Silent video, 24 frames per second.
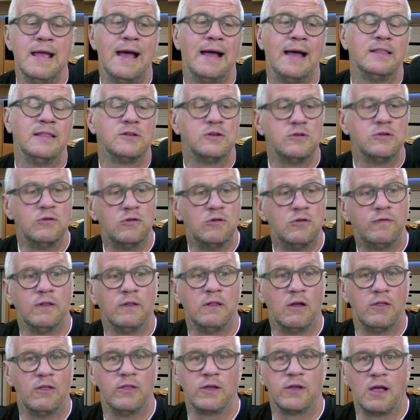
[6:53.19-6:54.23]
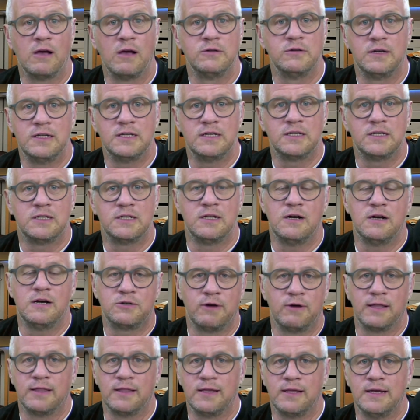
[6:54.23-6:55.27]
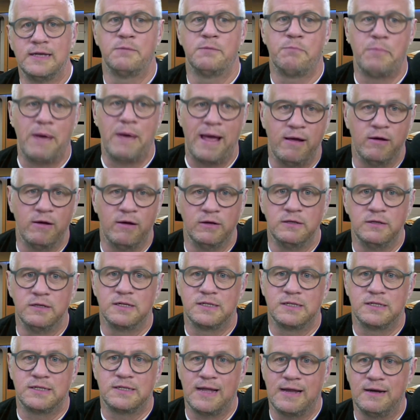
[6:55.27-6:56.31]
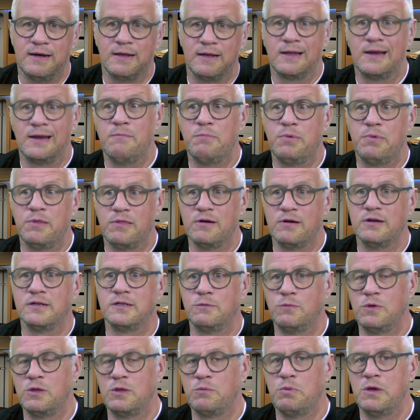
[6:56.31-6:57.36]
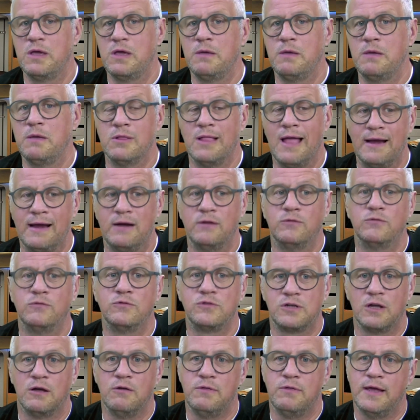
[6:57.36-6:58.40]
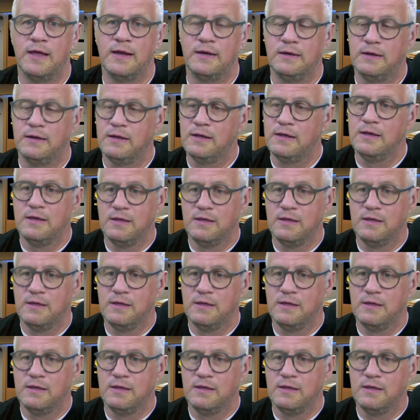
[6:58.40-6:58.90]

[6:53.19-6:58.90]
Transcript: And there's an awful lot that goes on in Star Trek that is about understanding and empathizing with people, and also then